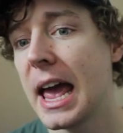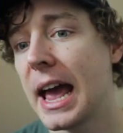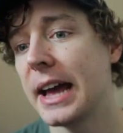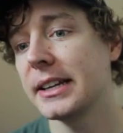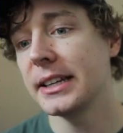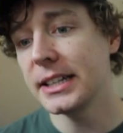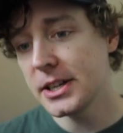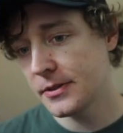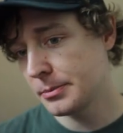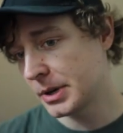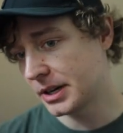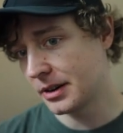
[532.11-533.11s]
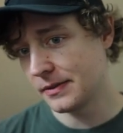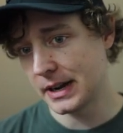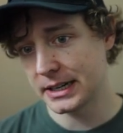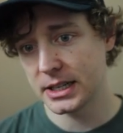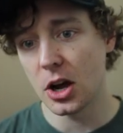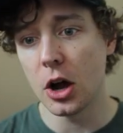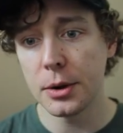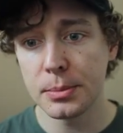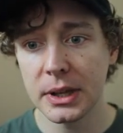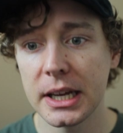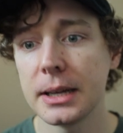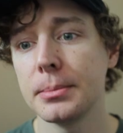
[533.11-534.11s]
and an even better effect. On
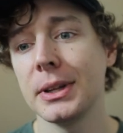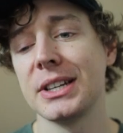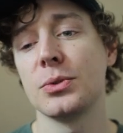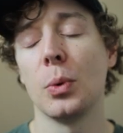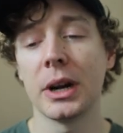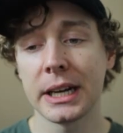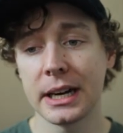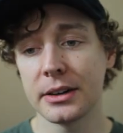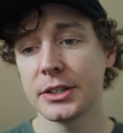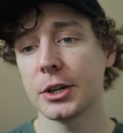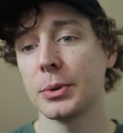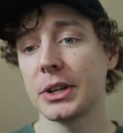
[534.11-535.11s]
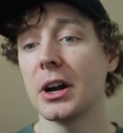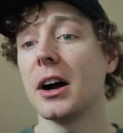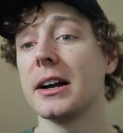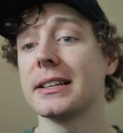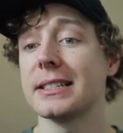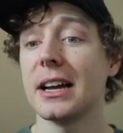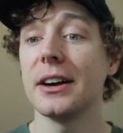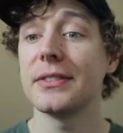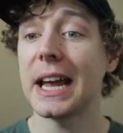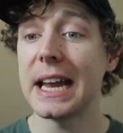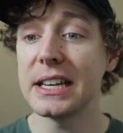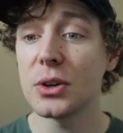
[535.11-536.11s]
play, place 1 character with a cost
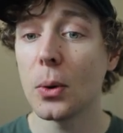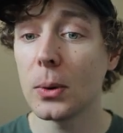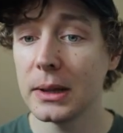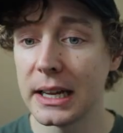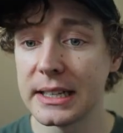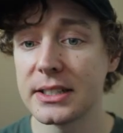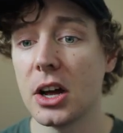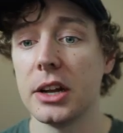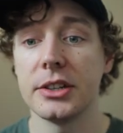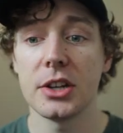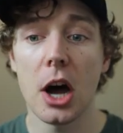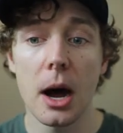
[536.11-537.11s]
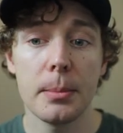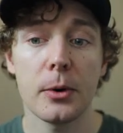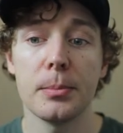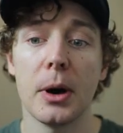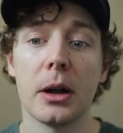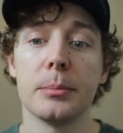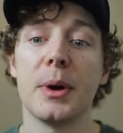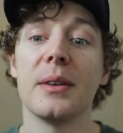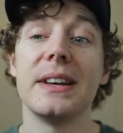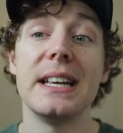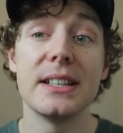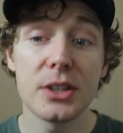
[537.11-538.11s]
of 8 or less on top or bottom
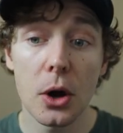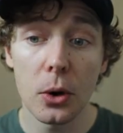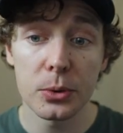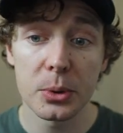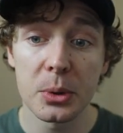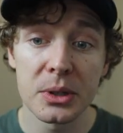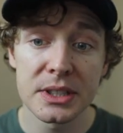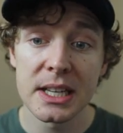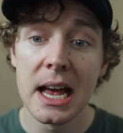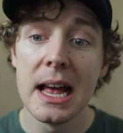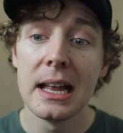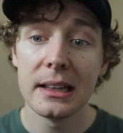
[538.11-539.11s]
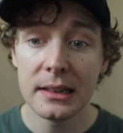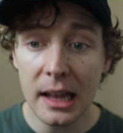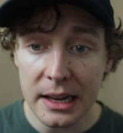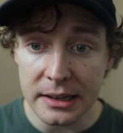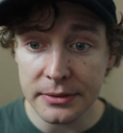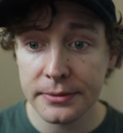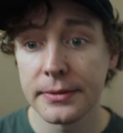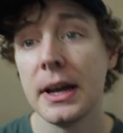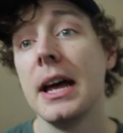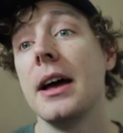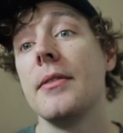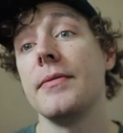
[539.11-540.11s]
of his owner's life
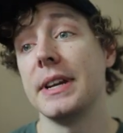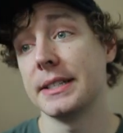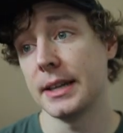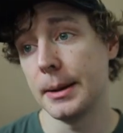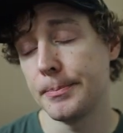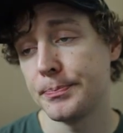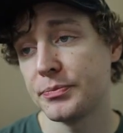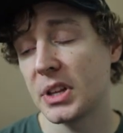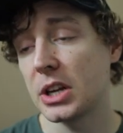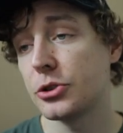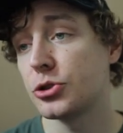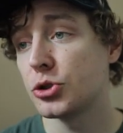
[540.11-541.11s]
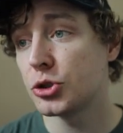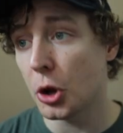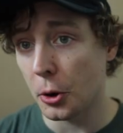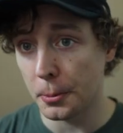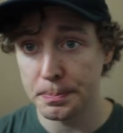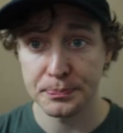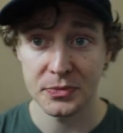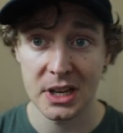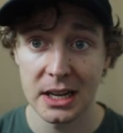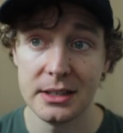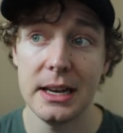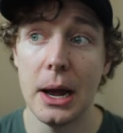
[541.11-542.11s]
face up. So
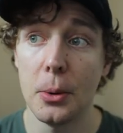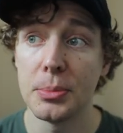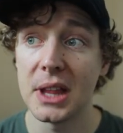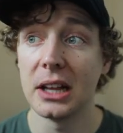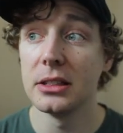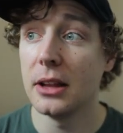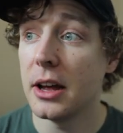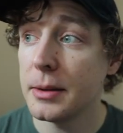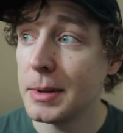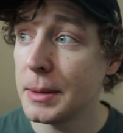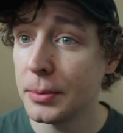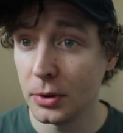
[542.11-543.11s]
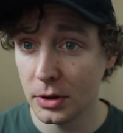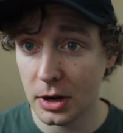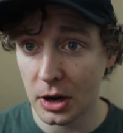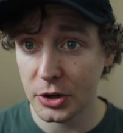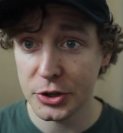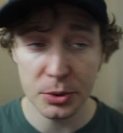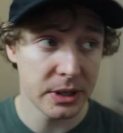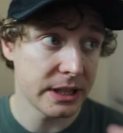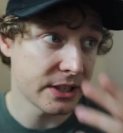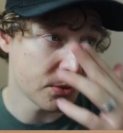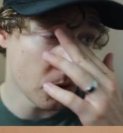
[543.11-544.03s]
now a lot of people are doing this